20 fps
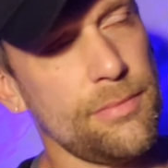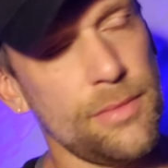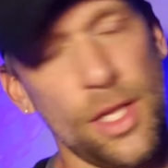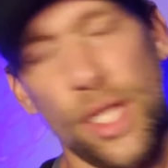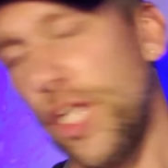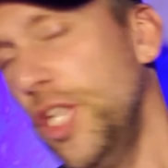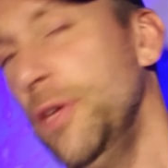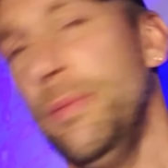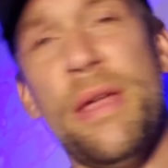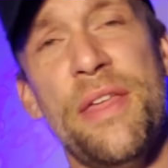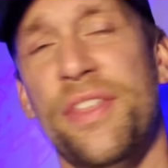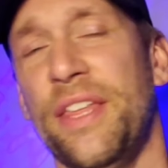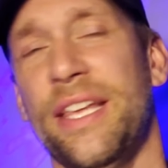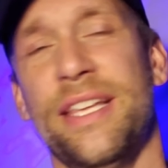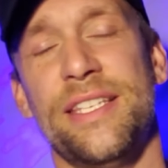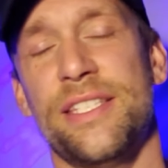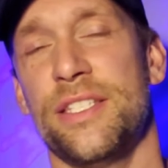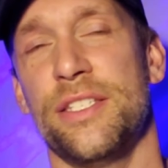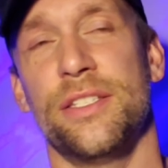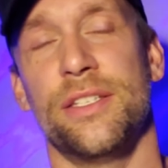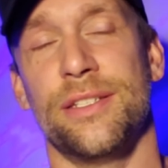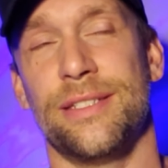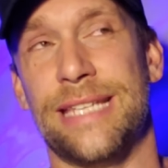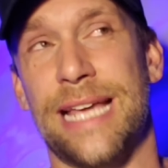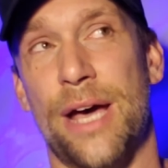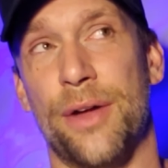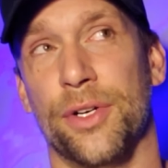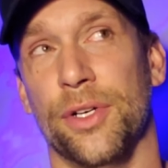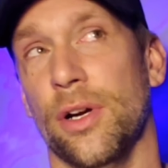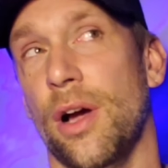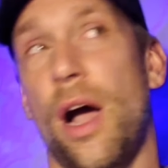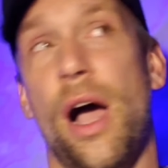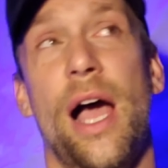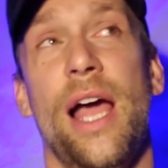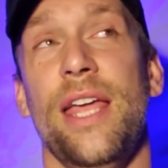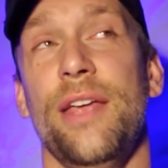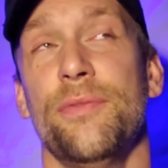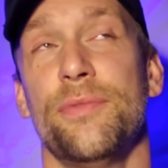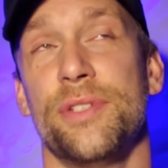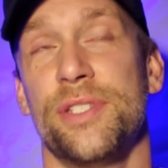You may think this is a downer.
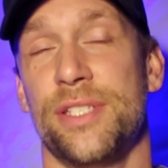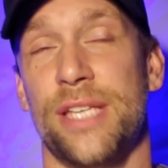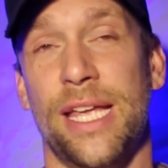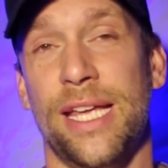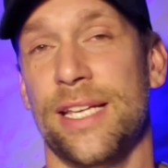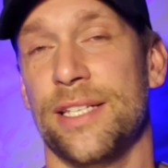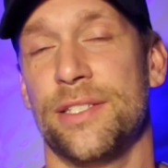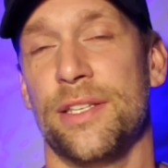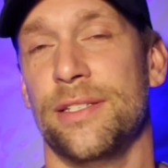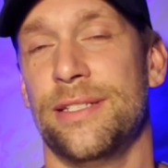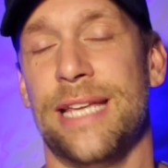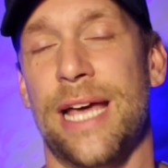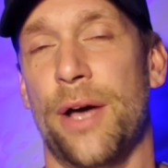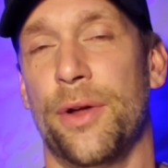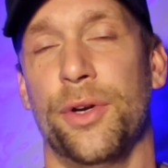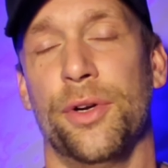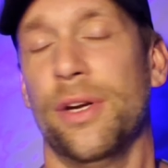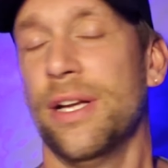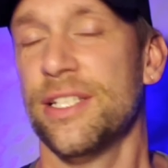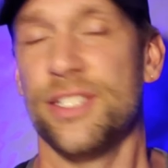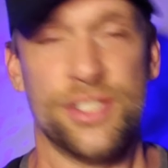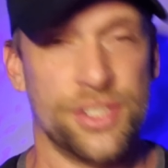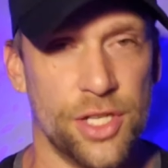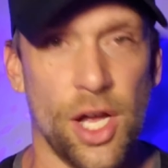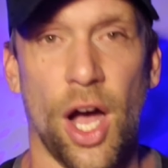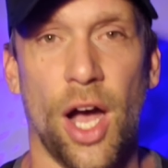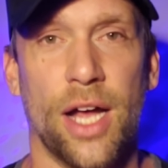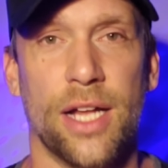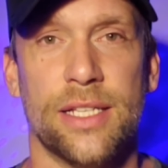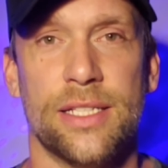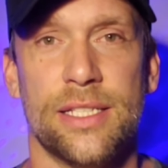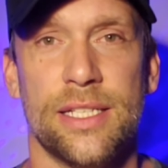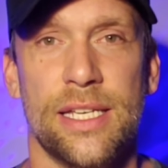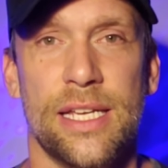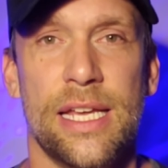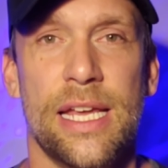I was saying it's a downer. It's not.